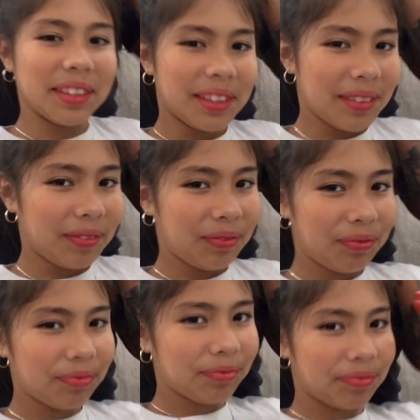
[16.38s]

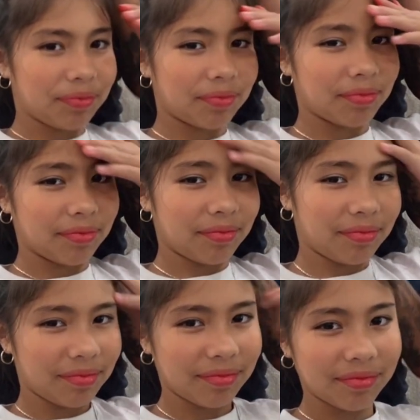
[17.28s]

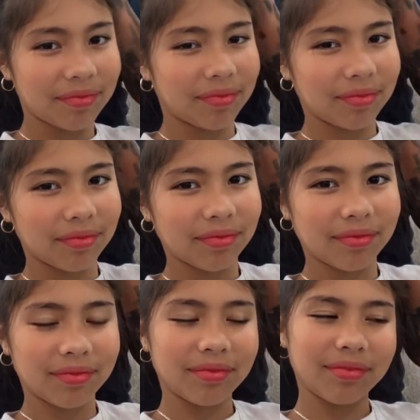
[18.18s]

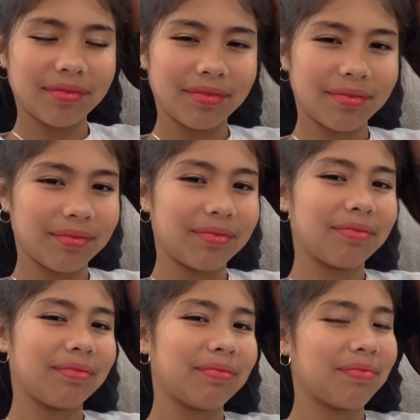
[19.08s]

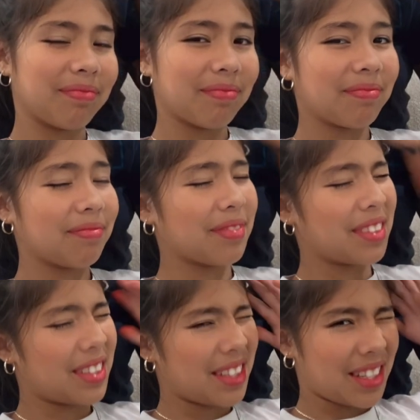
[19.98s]

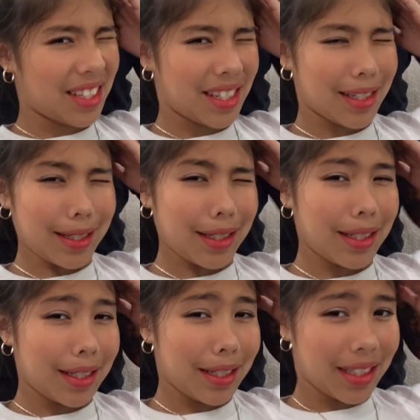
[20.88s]

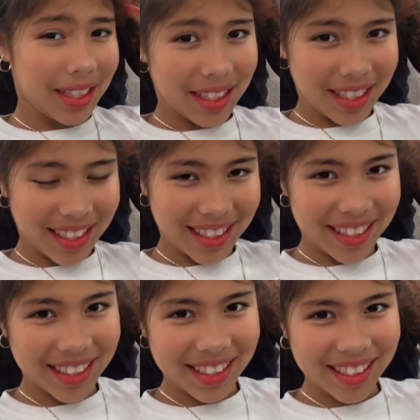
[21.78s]

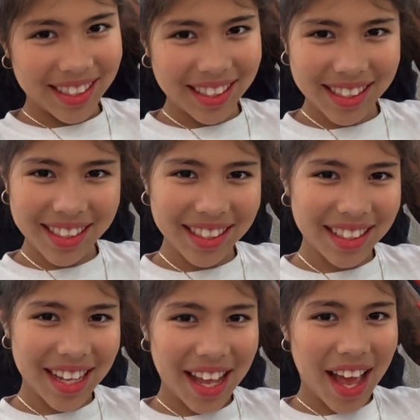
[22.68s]

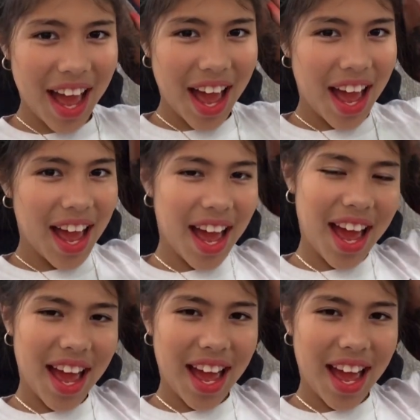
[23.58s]
(not speaking)